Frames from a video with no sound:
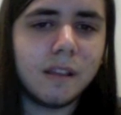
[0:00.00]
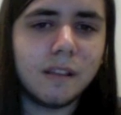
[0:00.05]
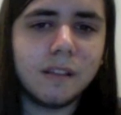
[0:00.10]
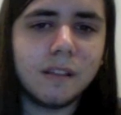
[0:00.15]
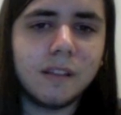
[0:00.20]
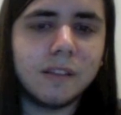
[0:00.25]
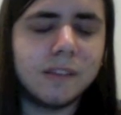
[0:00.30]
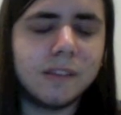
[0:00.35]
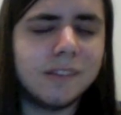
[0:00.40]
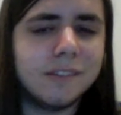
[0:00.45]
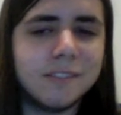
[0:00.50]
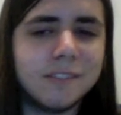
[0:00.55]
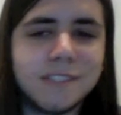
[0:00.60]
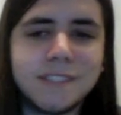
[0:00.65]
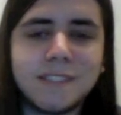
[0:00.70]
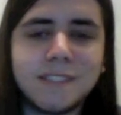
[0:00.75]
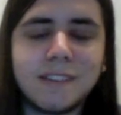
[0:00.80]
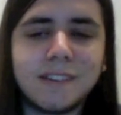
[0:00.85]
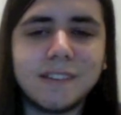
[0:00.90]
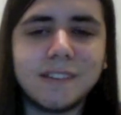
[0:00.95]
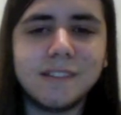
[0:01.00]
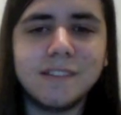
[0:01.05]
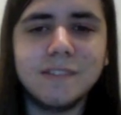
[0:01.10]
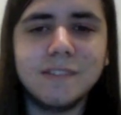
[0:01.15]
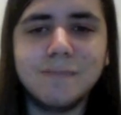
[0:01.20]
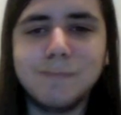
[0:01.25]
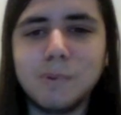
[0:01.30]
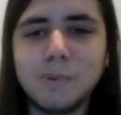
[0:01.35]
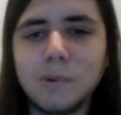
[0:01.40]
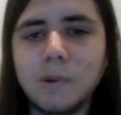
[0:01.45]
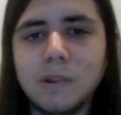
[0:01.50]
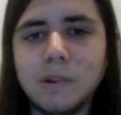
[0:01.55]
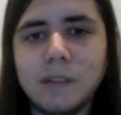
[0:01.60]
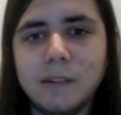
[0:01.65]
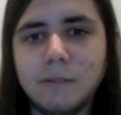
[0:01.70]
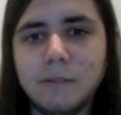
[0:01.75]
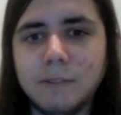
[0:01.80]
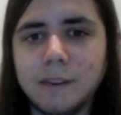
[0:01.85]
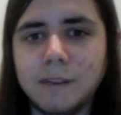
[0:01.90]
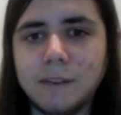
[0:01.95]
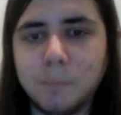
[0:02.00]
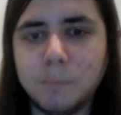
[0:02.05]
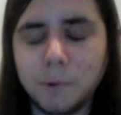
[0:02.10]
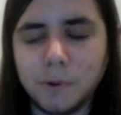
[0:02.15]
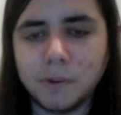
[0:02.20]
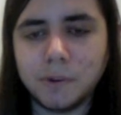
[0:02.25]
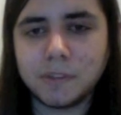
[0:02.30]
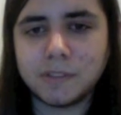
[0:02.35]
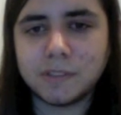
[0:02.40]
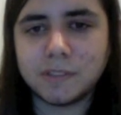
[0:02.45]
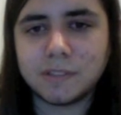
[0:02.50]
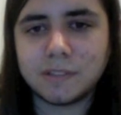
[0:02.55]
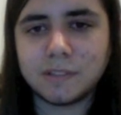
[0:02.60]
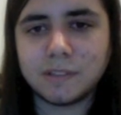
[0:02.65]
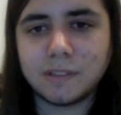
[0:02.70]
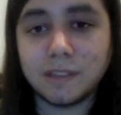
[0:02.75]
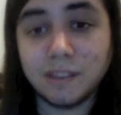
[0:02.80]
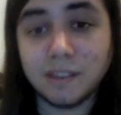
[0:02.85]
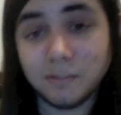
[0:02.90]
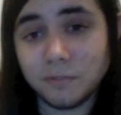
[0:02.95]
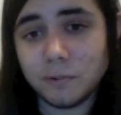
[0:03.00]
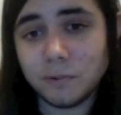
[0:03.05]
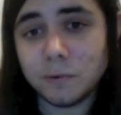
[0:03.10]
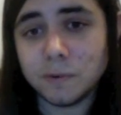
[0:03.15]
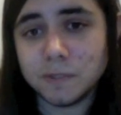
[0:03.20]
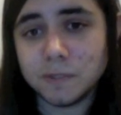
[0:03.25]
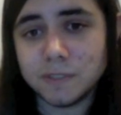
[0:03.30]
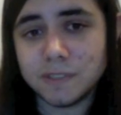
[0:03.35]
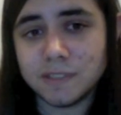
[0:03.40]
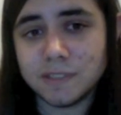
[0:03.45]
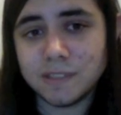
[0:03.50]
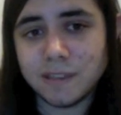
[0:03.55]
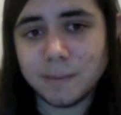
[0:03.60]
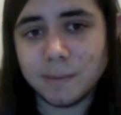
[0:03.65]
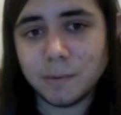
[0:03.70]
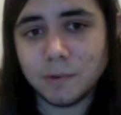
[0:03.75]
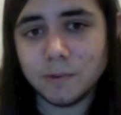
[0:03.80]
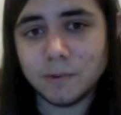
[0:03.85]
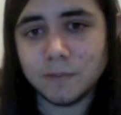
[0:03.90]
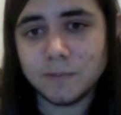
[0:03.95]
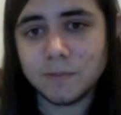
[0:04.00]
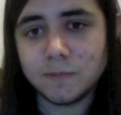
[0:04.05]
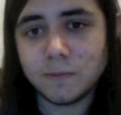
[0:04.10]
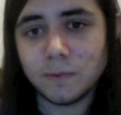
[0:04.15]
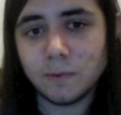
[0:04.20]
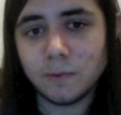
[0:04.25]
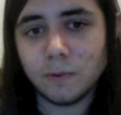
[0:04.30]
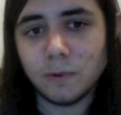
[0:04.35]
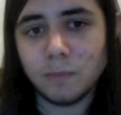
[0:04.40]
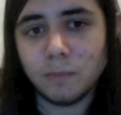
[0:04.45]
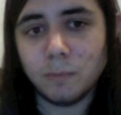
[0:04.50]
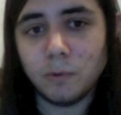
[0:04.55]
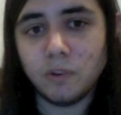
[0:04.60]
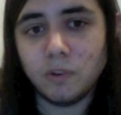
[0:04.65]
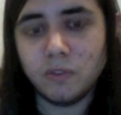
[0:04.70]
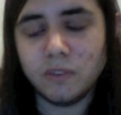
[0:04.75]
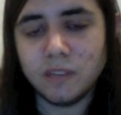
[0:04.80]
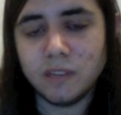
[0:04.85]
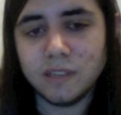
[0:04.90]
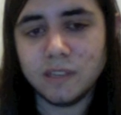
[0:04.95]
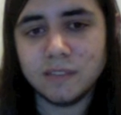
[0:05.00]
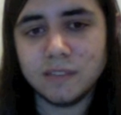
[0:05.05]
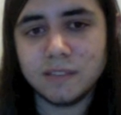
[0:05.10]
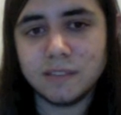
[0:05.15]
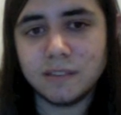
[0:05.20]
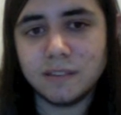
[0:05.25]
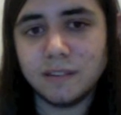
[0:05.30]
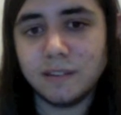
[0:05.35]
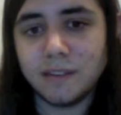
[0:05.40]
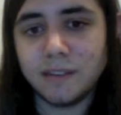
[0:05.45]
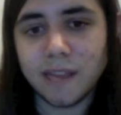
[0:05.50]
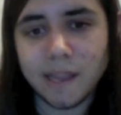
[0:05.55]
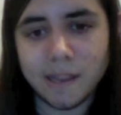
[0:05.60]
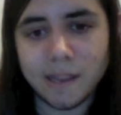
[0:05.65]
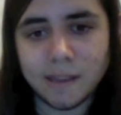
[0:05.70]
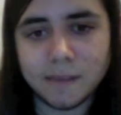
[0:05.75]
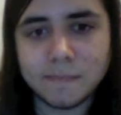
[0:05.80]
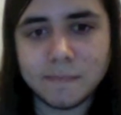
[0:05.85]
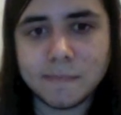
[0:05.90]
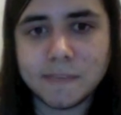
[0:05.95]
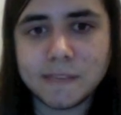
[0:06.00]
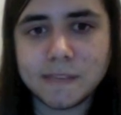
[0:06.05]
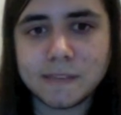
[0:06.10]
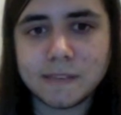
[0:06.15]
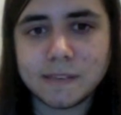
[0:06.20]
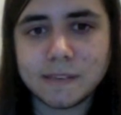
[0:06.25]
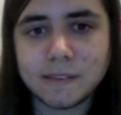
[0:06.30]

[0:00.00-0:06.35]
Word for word: There's tons of poorly written books, and of course, the same goes for movies and games.